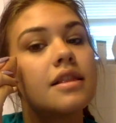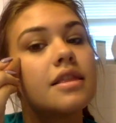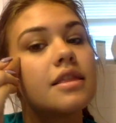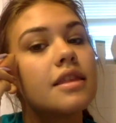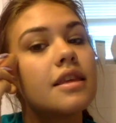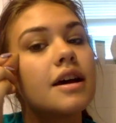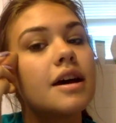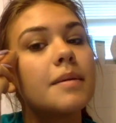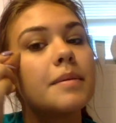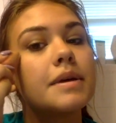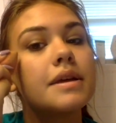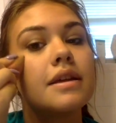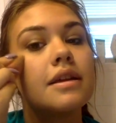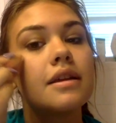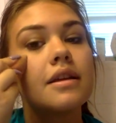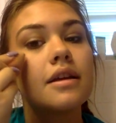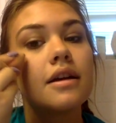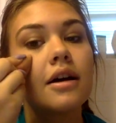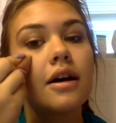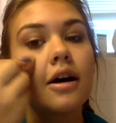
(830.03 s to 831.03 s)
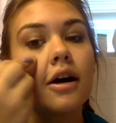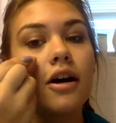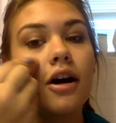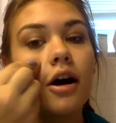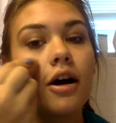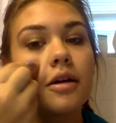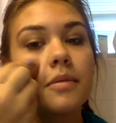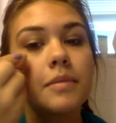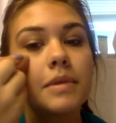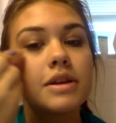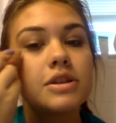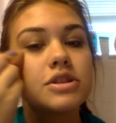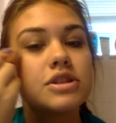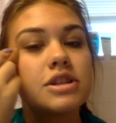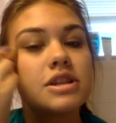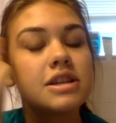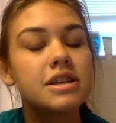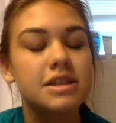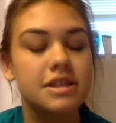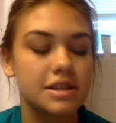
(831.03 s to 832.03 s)
dab it on my
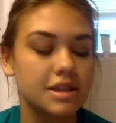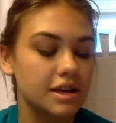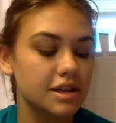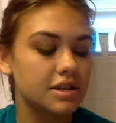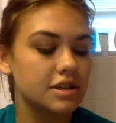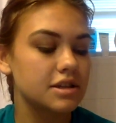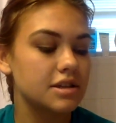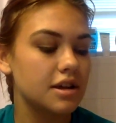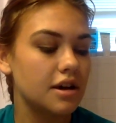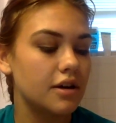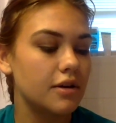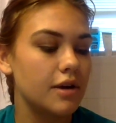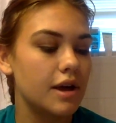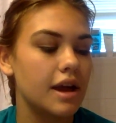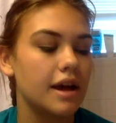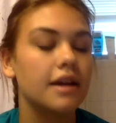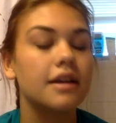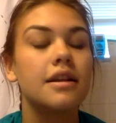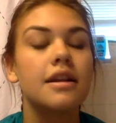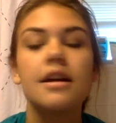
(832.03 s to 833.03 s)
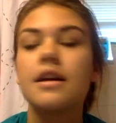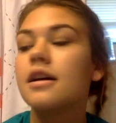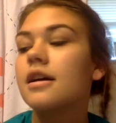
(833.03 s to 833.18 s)
cheeks like so, and